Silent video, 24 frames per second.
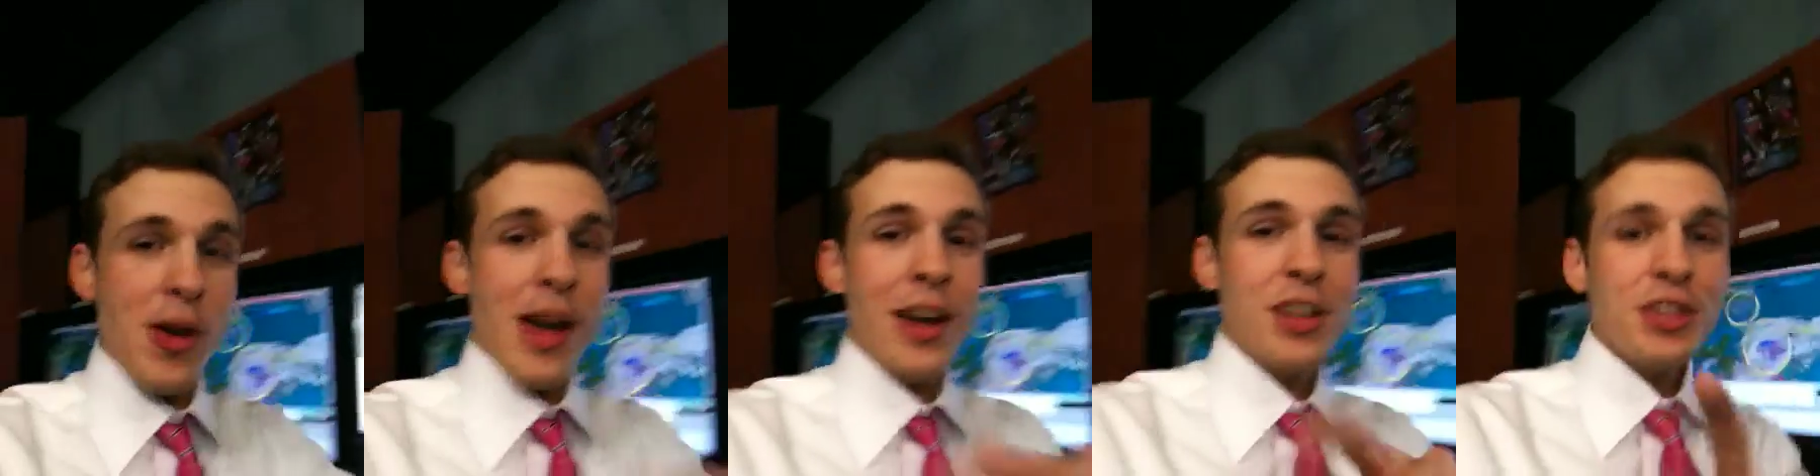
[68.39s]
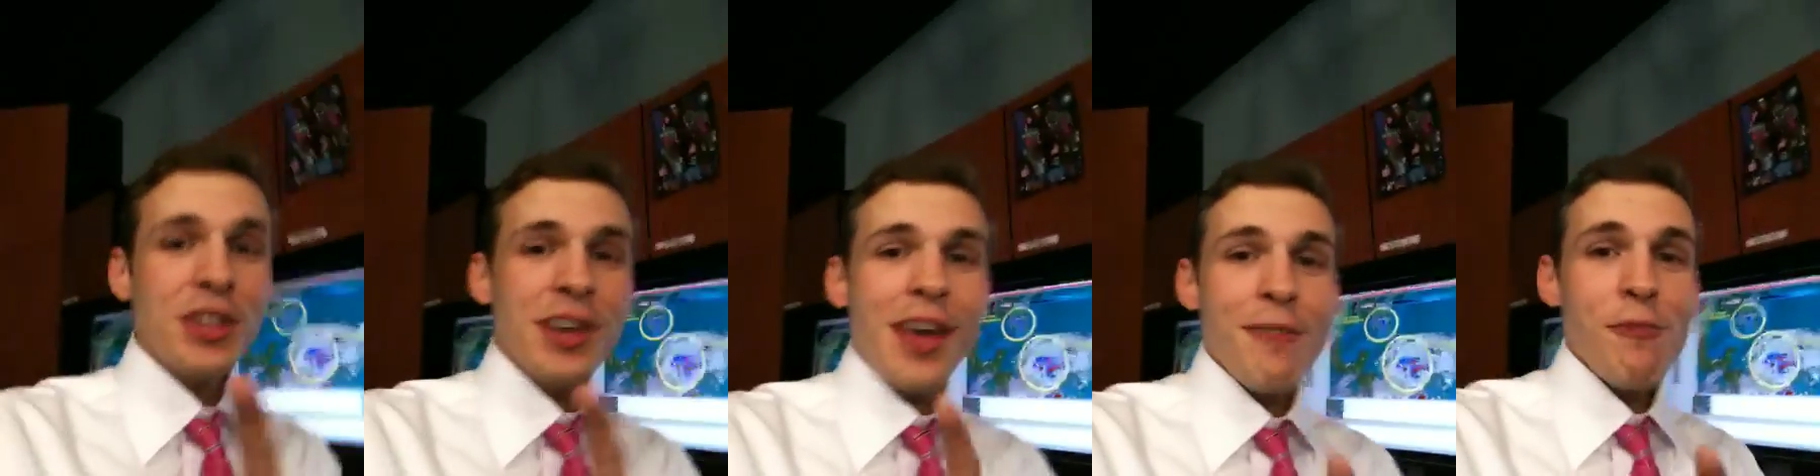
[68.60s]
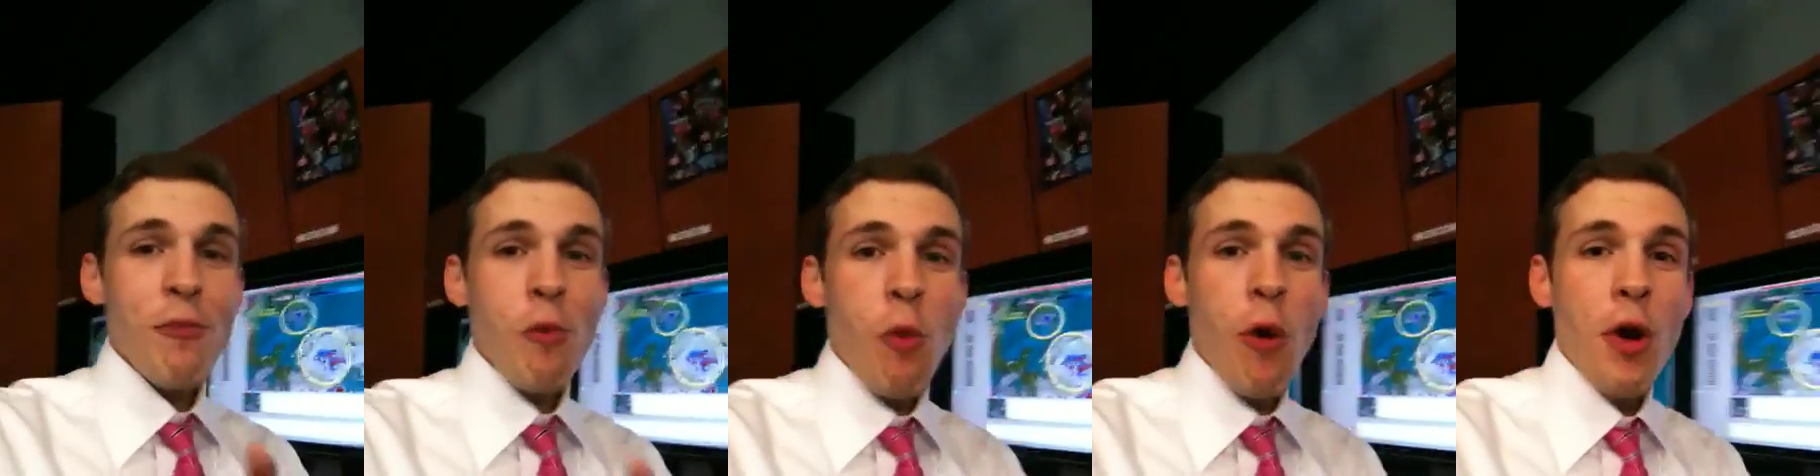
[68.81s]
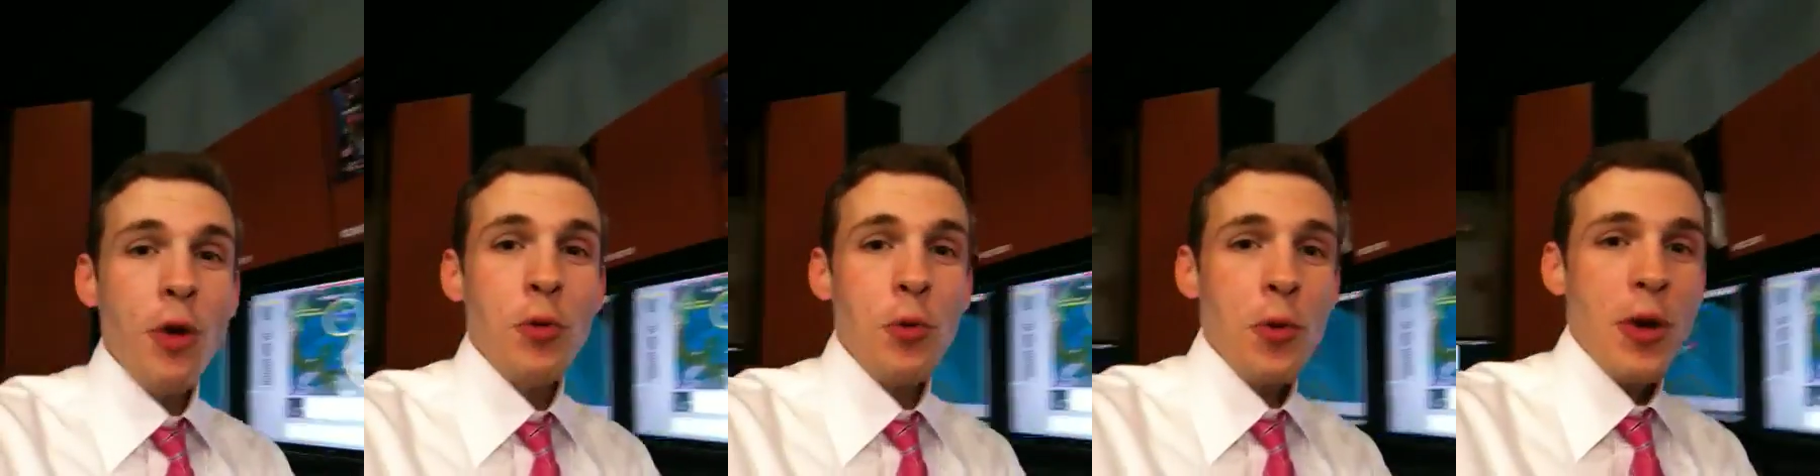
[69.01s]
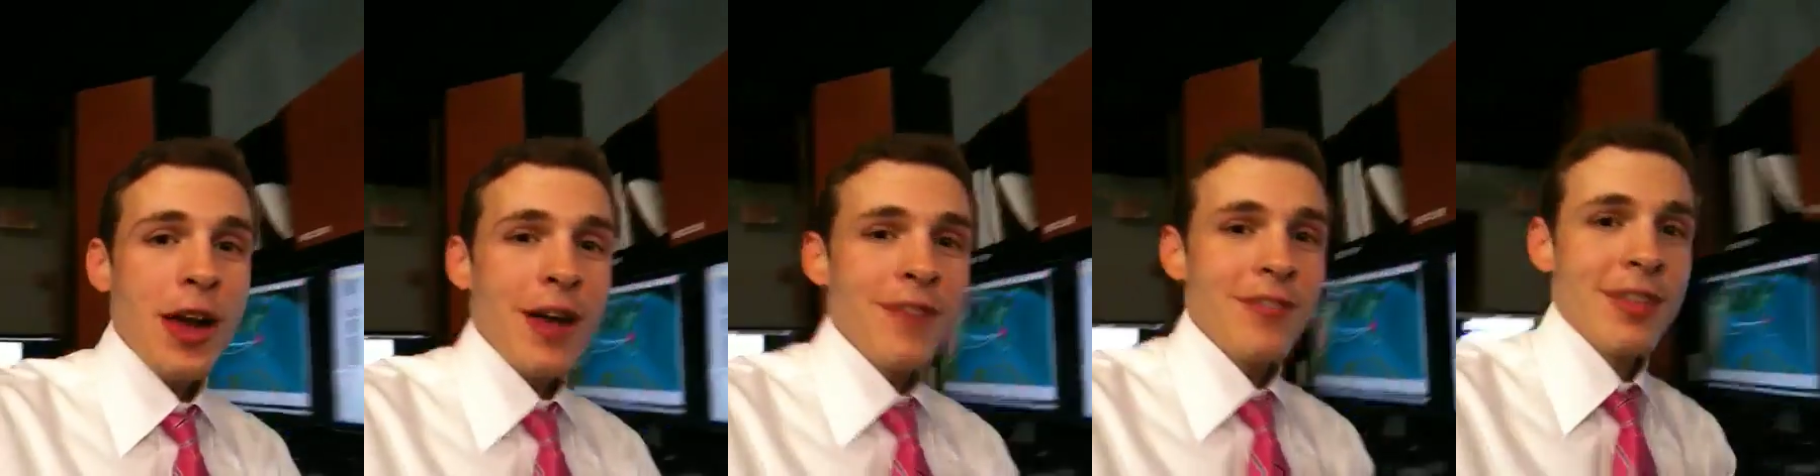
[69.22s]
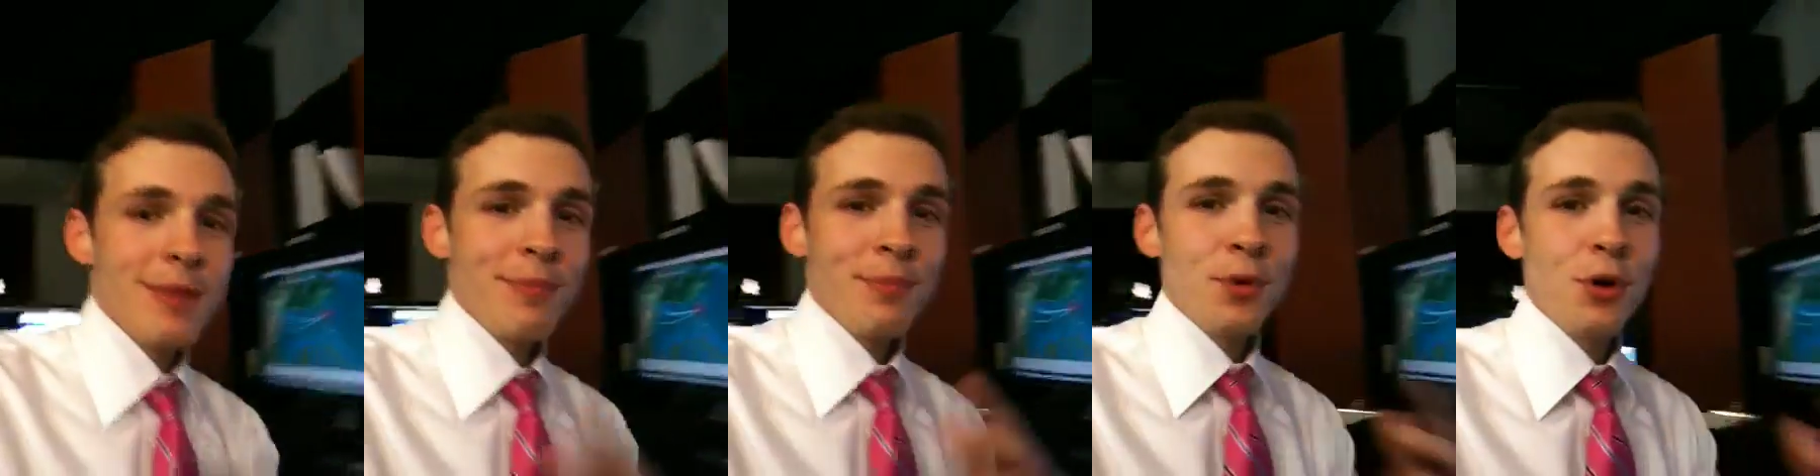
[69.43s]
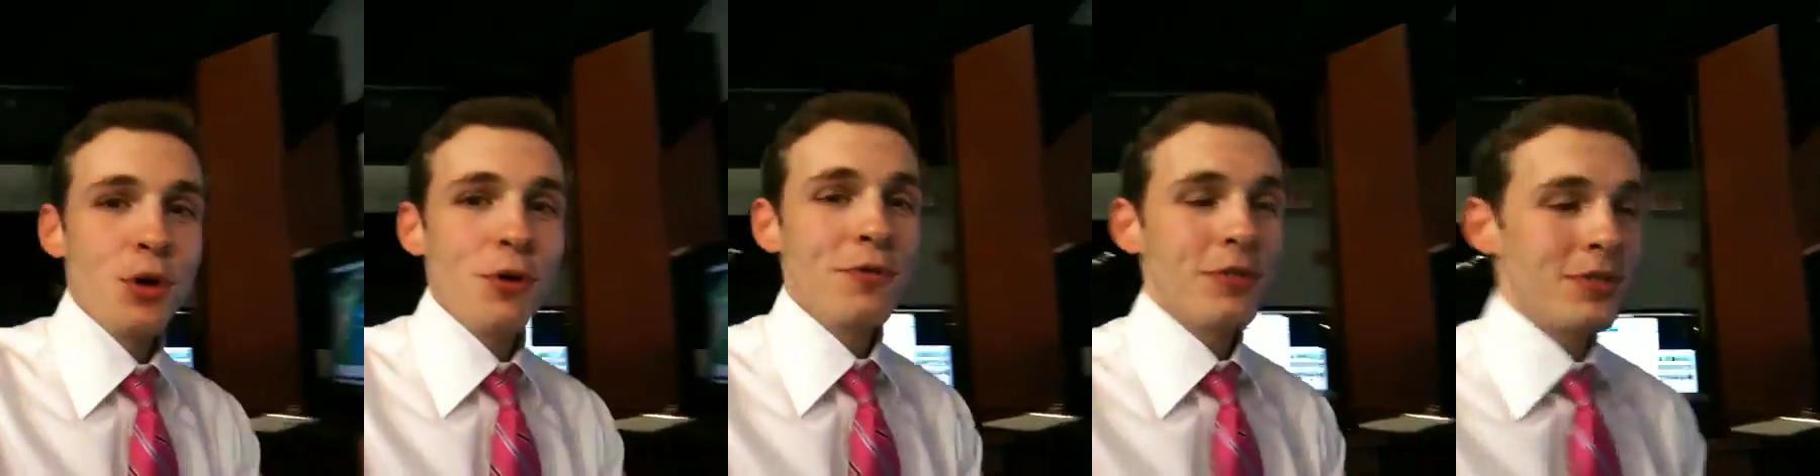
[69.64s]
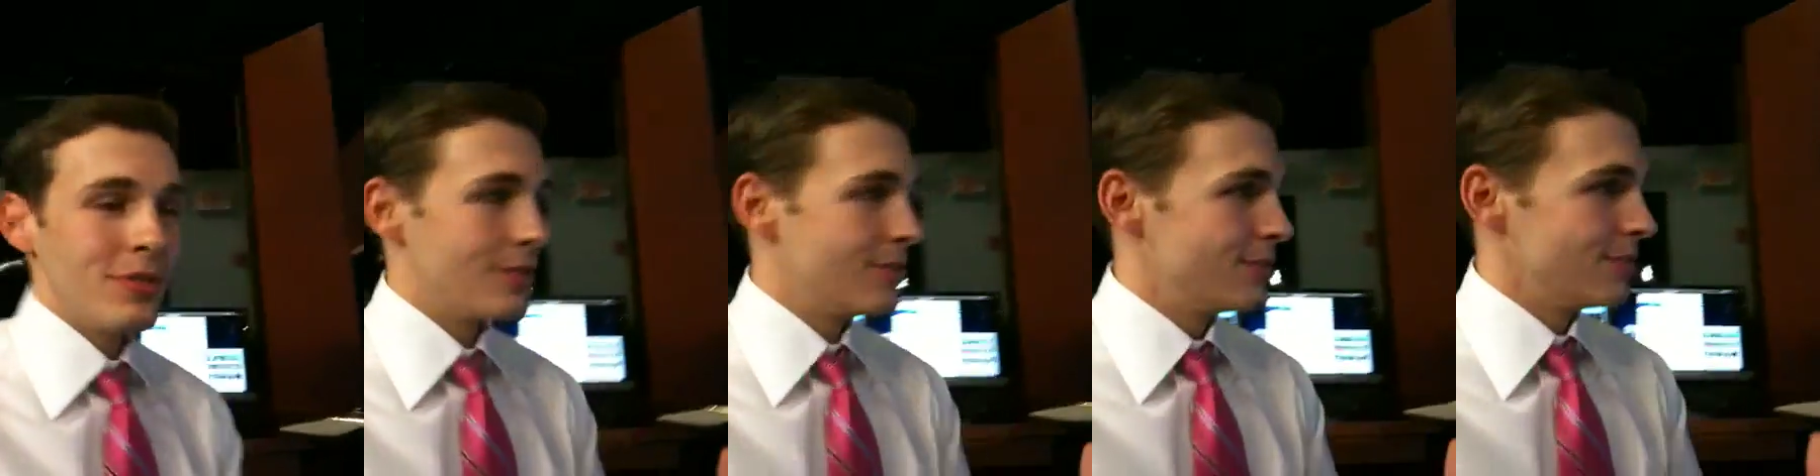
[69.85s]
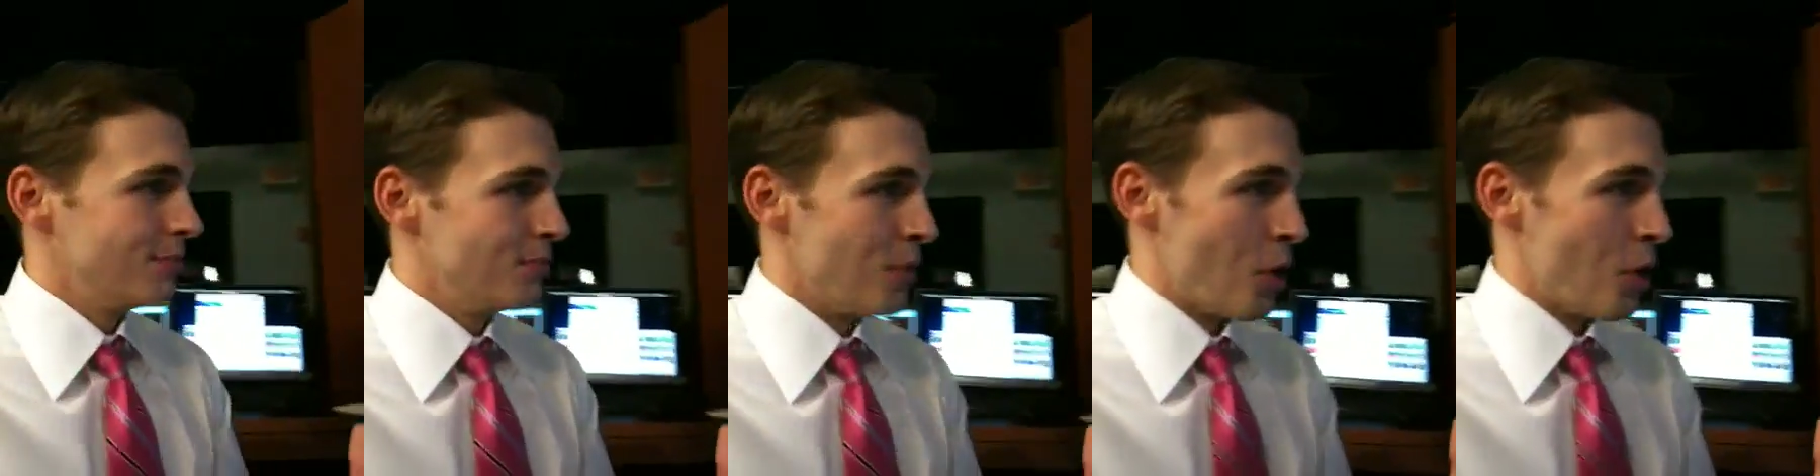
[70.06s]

We actually have one wave that moved